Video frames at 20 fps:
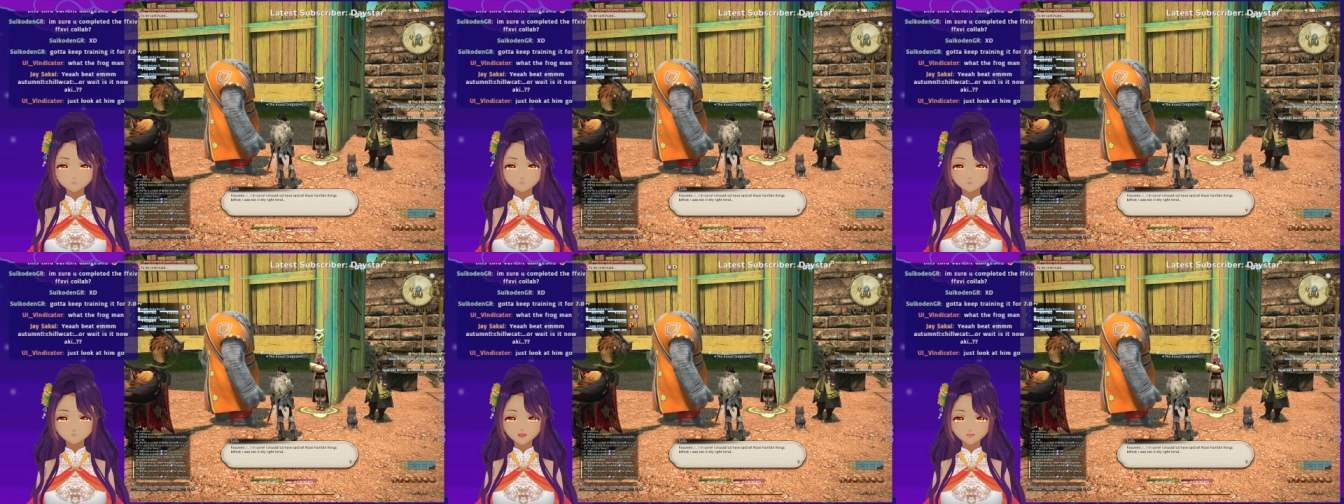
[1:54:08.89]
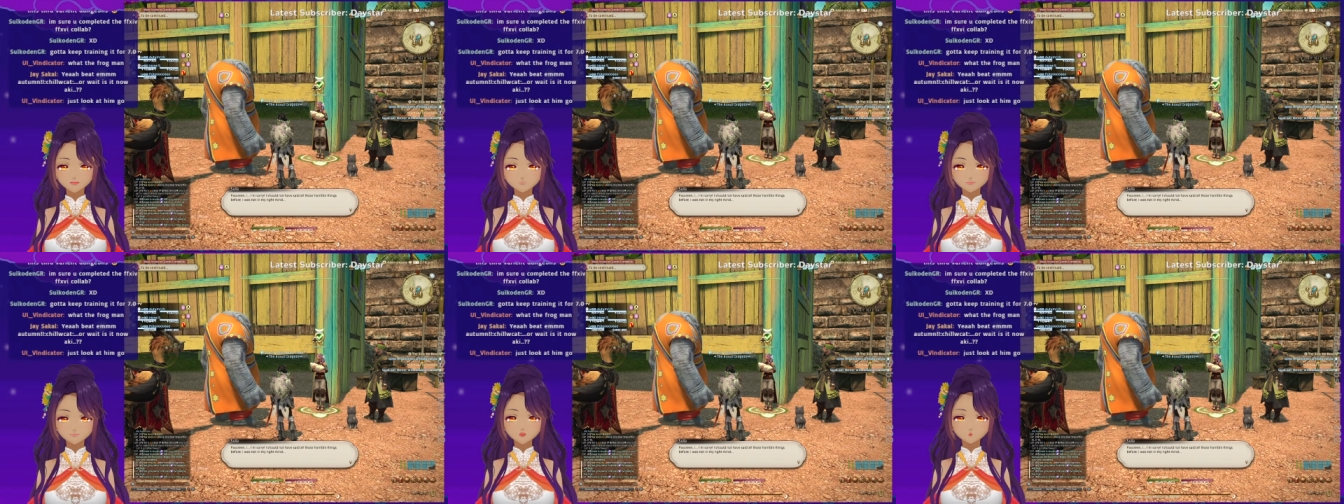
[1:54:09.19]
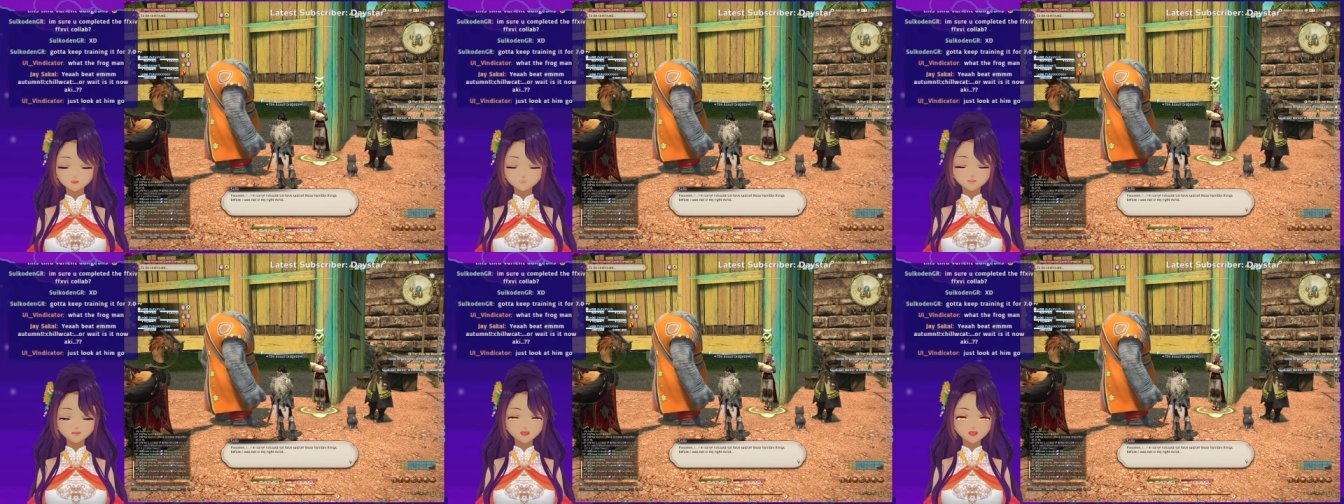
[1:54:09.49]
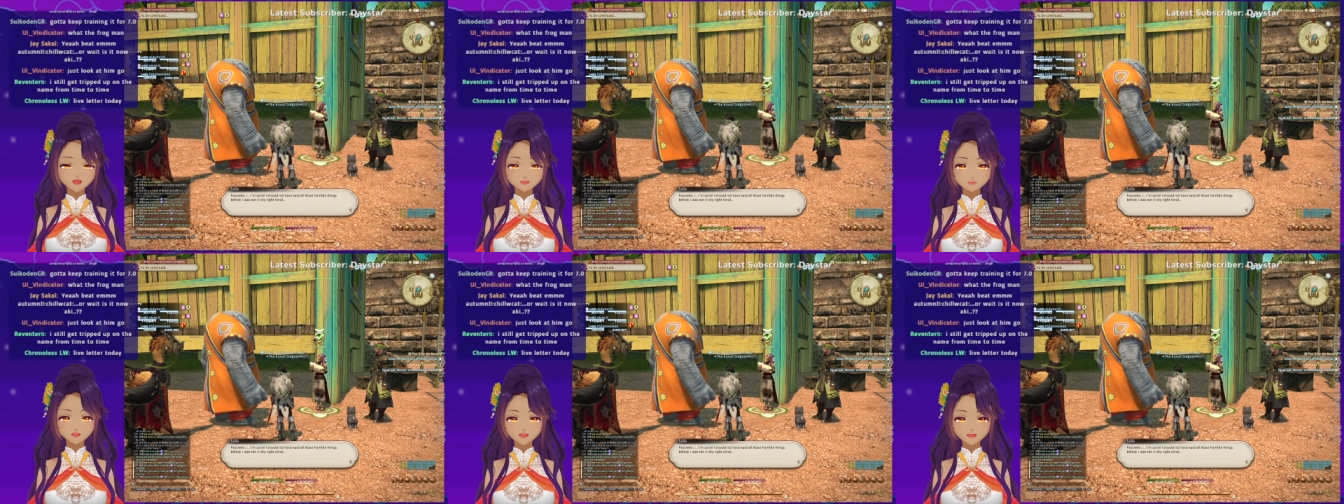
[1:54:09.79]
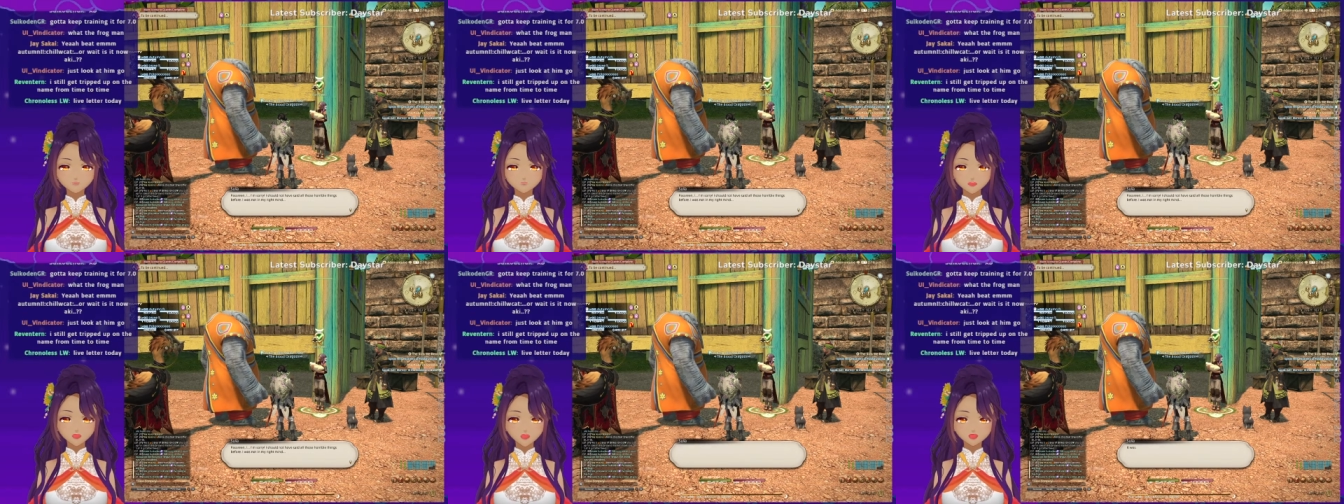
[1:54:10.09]
I was not in my
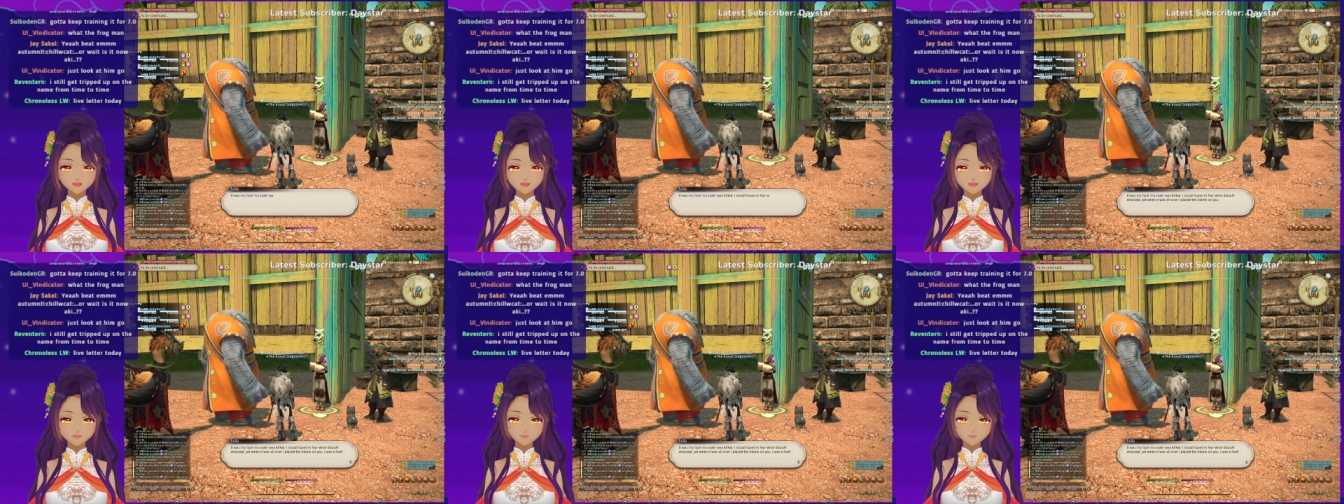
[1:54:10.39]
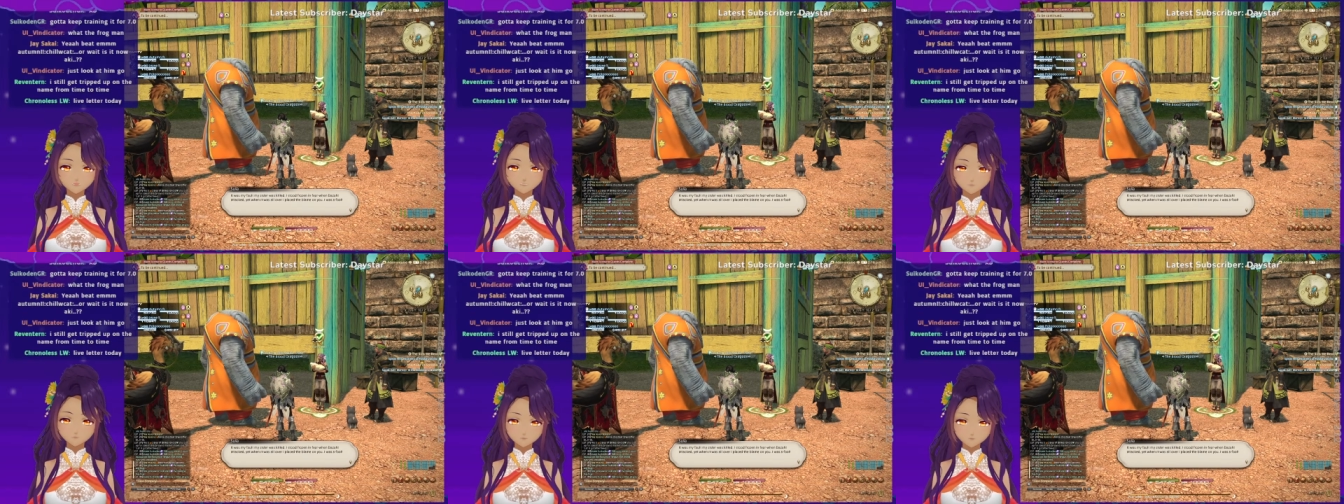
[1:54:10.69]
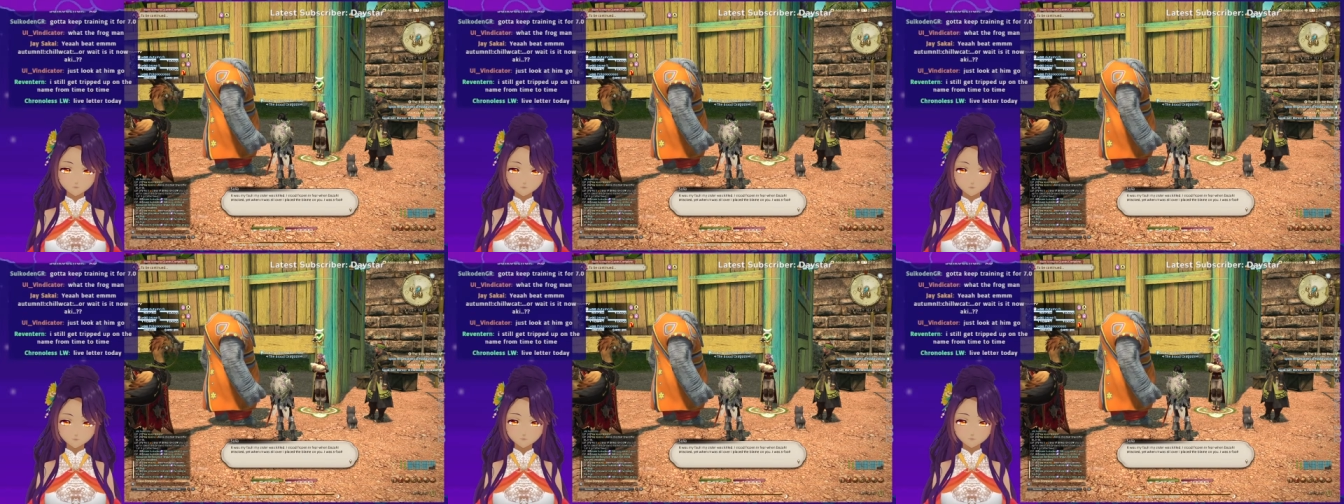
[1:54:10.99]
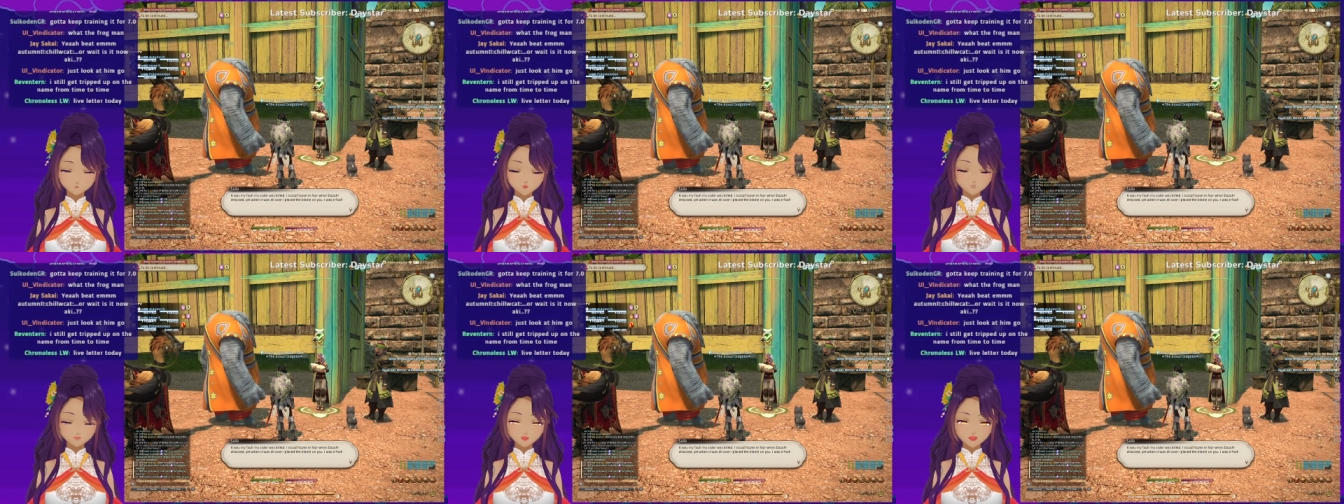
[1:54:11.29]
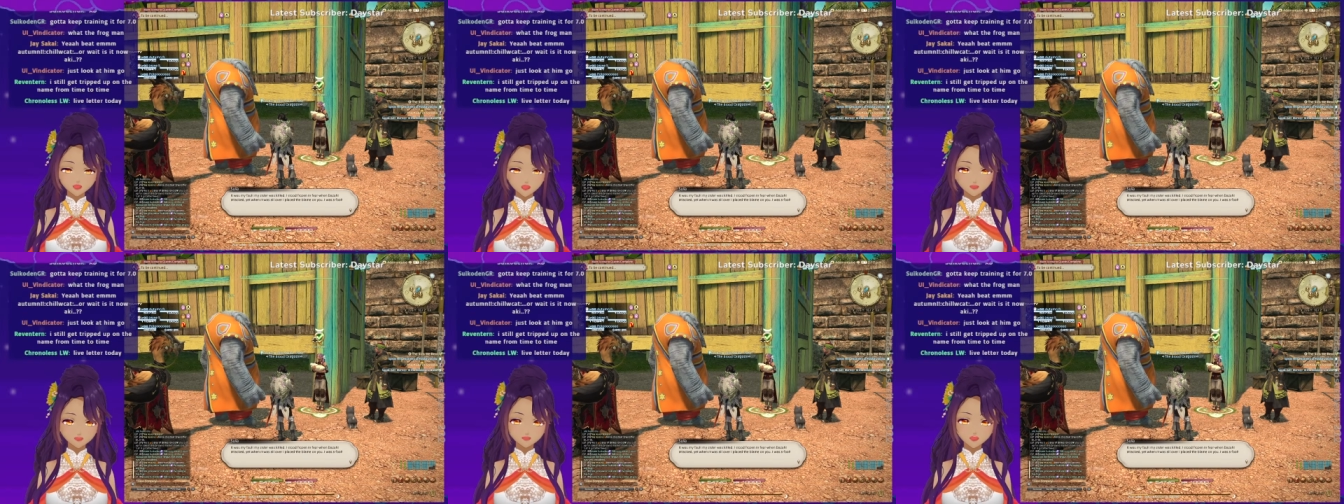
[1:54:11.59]
right mind. It was
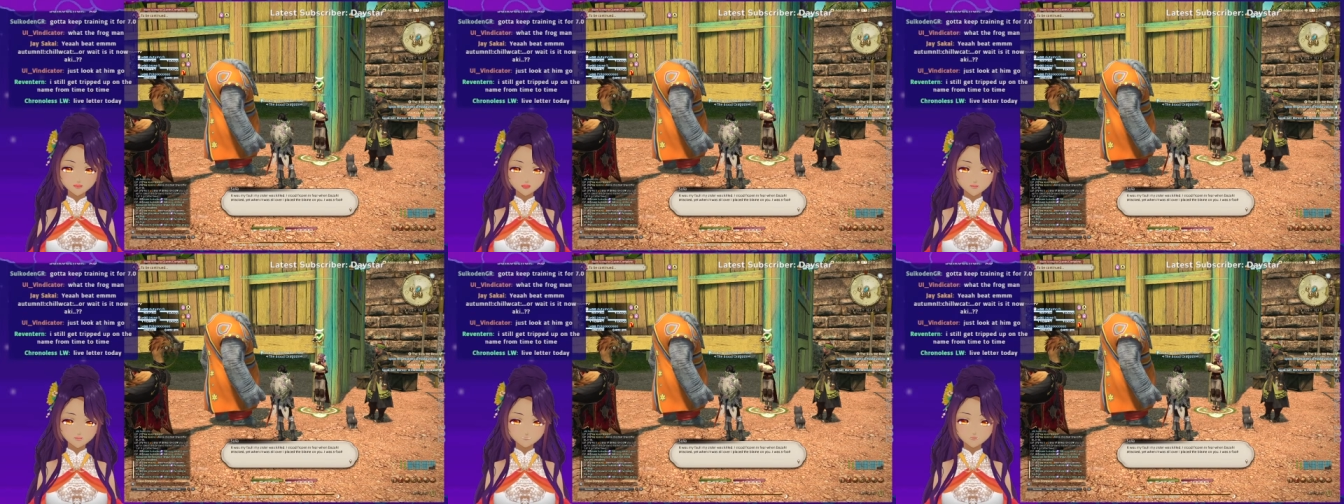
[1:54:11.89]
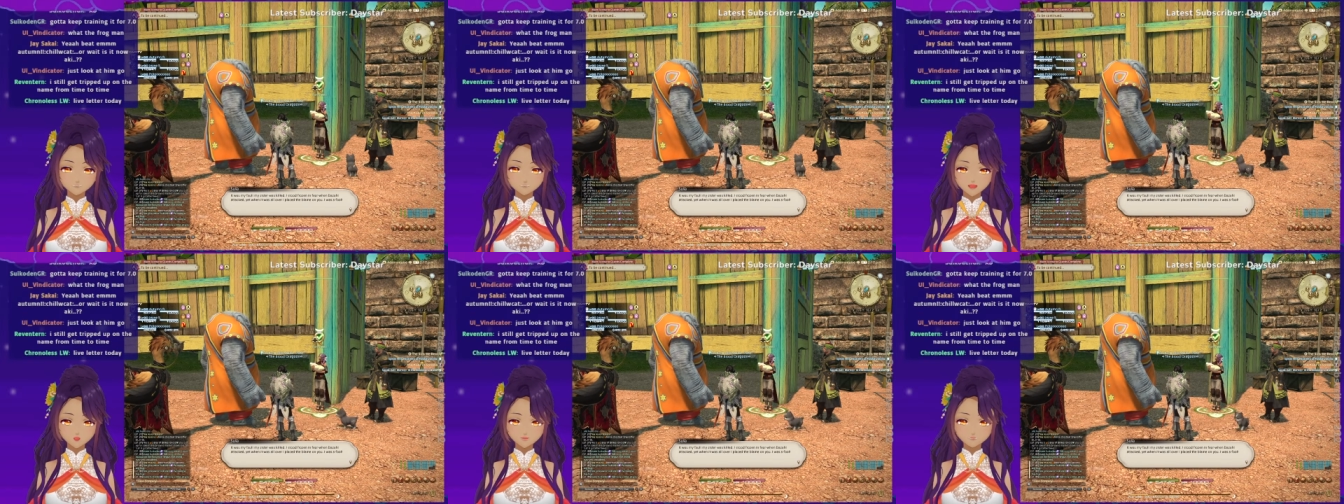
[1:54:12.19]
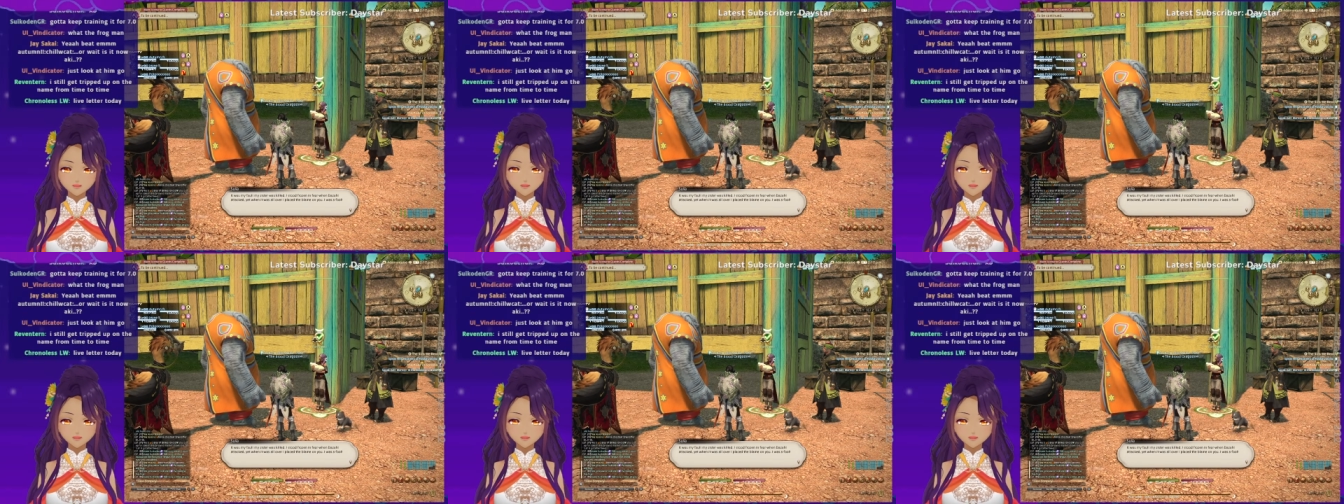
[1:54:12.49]
my fault my sister was